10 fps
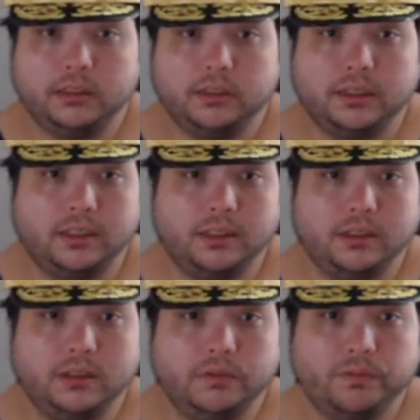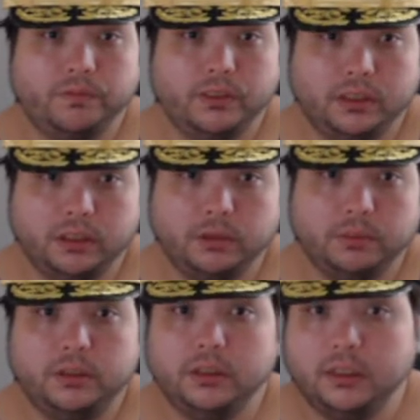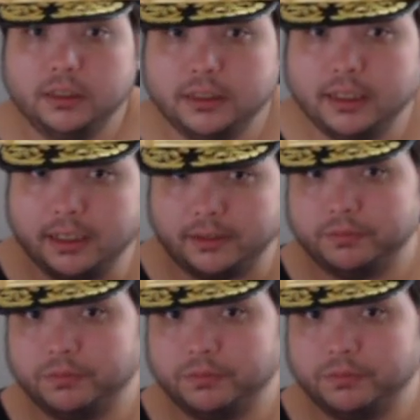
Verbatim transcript: so the opportunity is there.